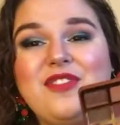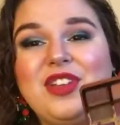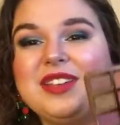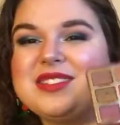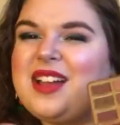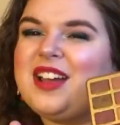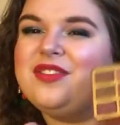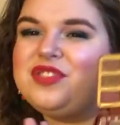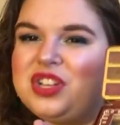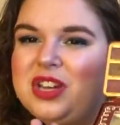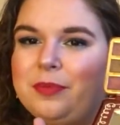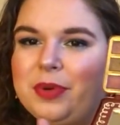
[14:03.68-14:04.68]
I feel like it's kind of
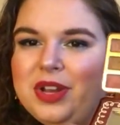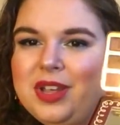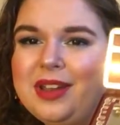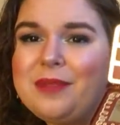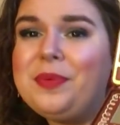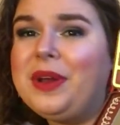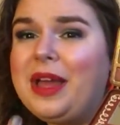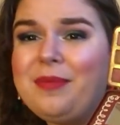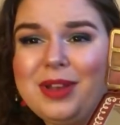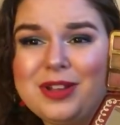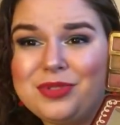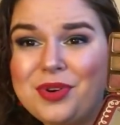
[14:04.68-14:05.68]
cheating putting it in, but
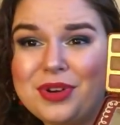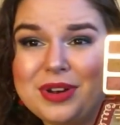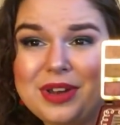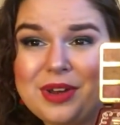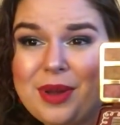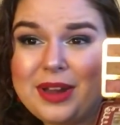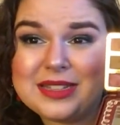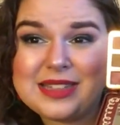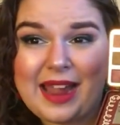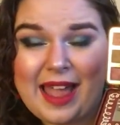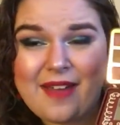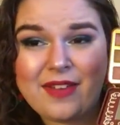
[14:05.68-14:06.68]
I'm gonna throw it in anyway because
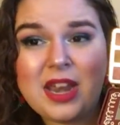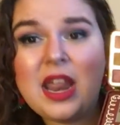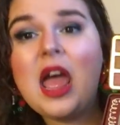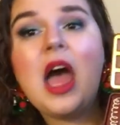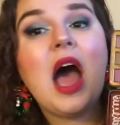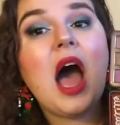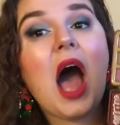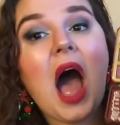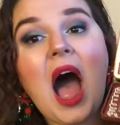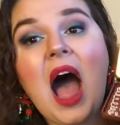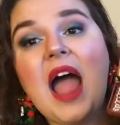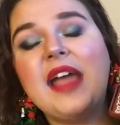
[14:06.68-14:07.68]
I have it.
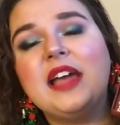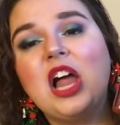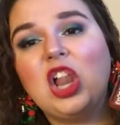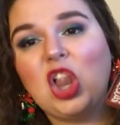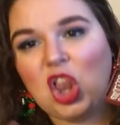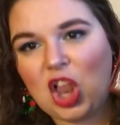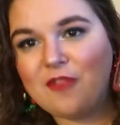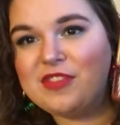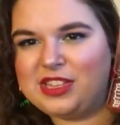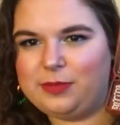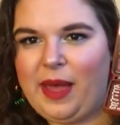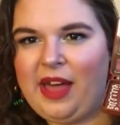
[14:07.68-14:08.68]
I love
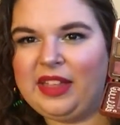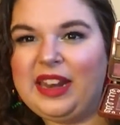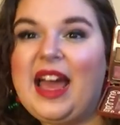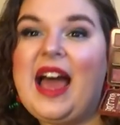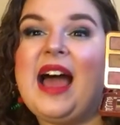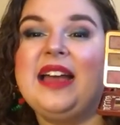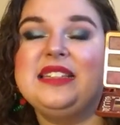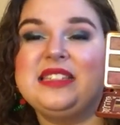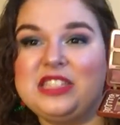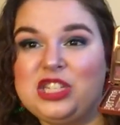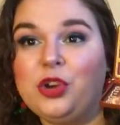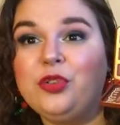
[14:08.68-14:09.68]
this palette. I
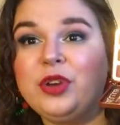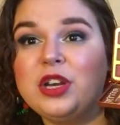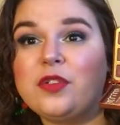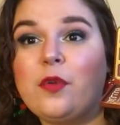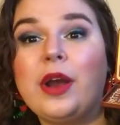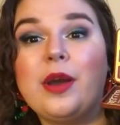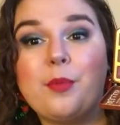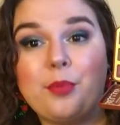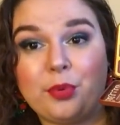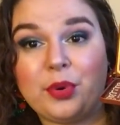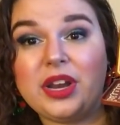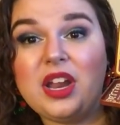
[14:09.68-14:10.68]
still reach for it
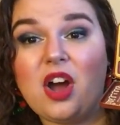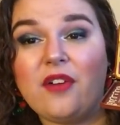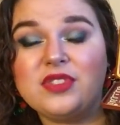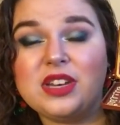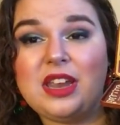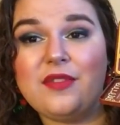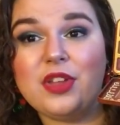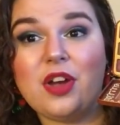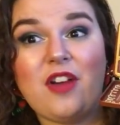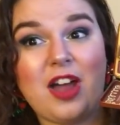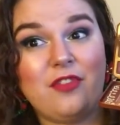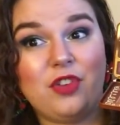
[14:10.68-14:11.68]
pretty often, even though
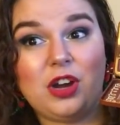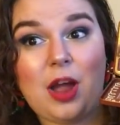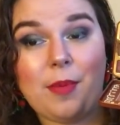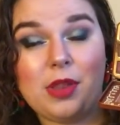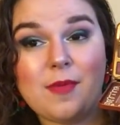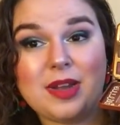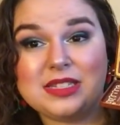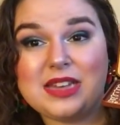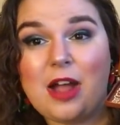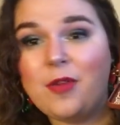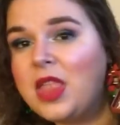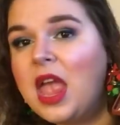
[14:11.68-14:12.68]
I've had it for a couple of months
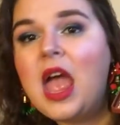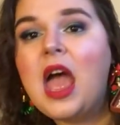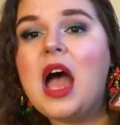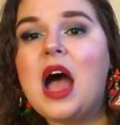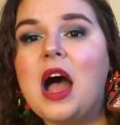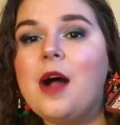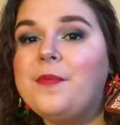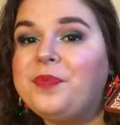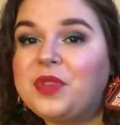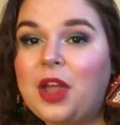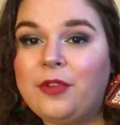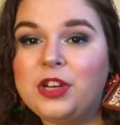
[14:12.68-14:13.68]
now.
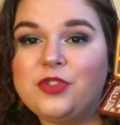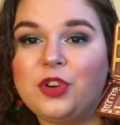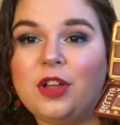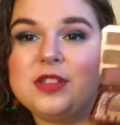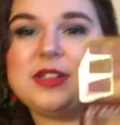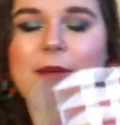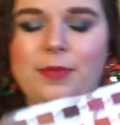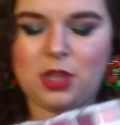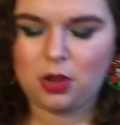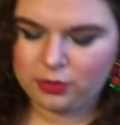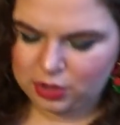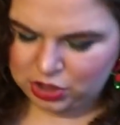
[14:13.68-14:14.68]
I reach for it all the time.
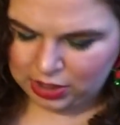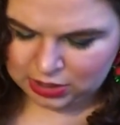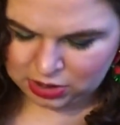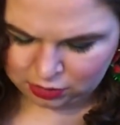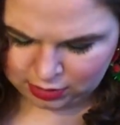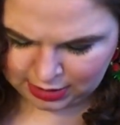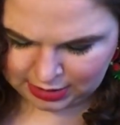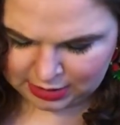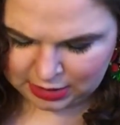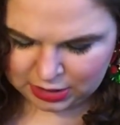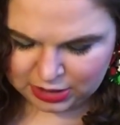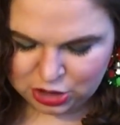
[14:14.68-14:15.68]
The only shade I don't like
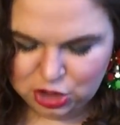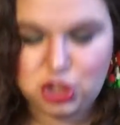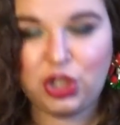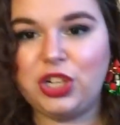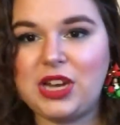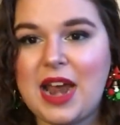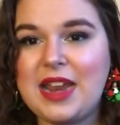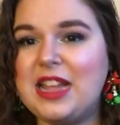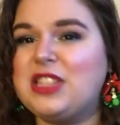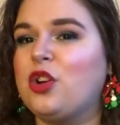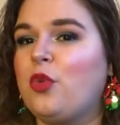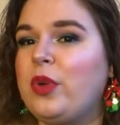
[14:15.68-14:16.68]
in here is Sugar Daddy.
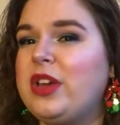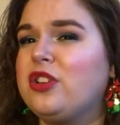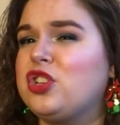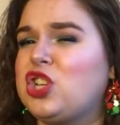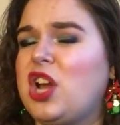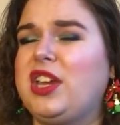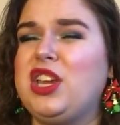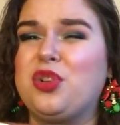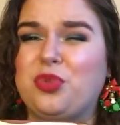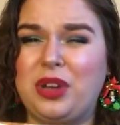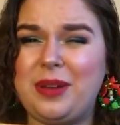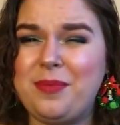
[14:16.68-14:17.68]
It's a weird chunky
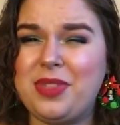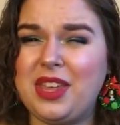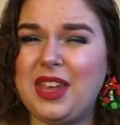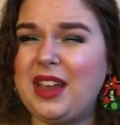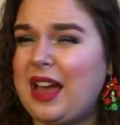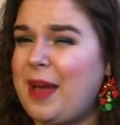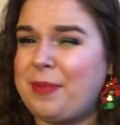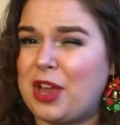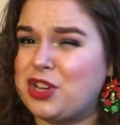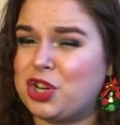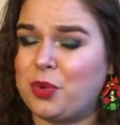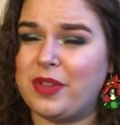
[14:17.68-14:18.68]
cream thing. I'm
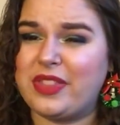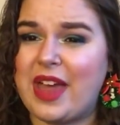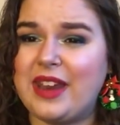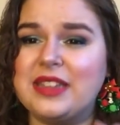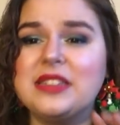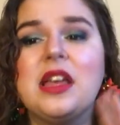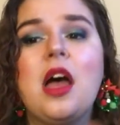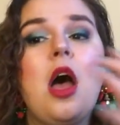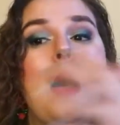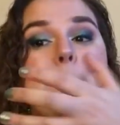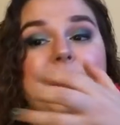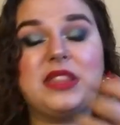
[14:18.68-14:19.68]
not sure what that is.
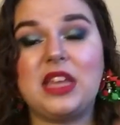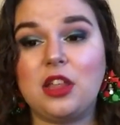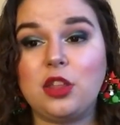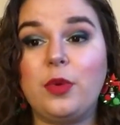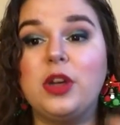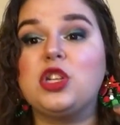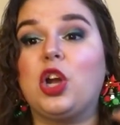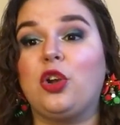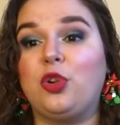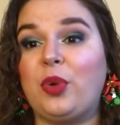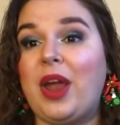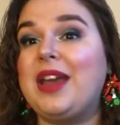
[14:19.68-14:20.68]
But the other ones are
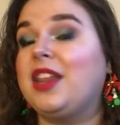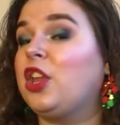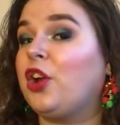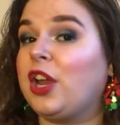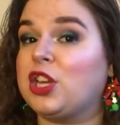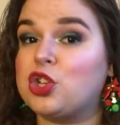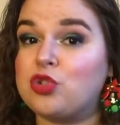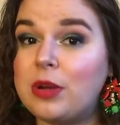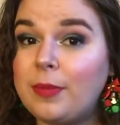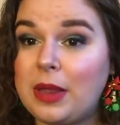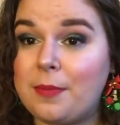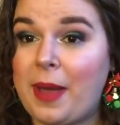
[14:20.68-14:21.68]
great. They're
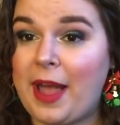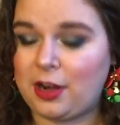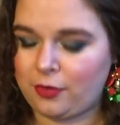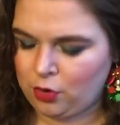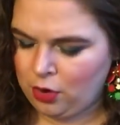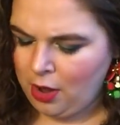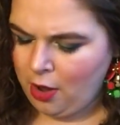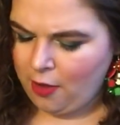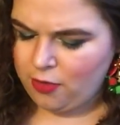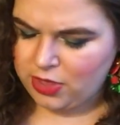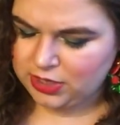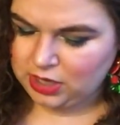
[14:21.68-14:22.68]
extremely impactful.
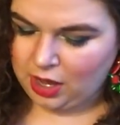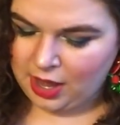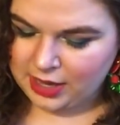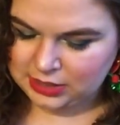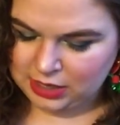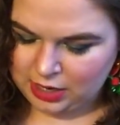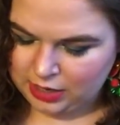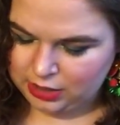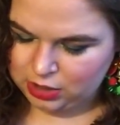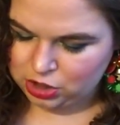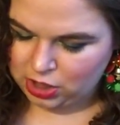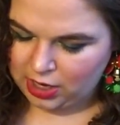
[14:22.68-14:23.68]
This Hot
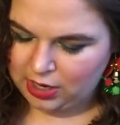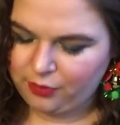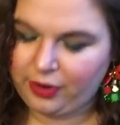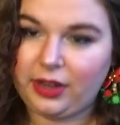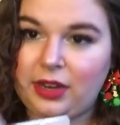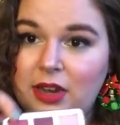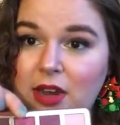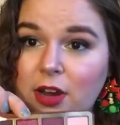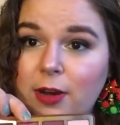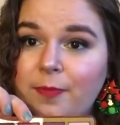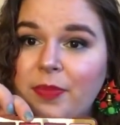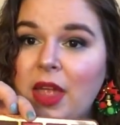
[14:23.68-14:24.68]
Toddy shade right
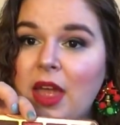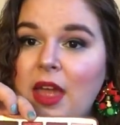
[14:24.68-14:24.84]
here,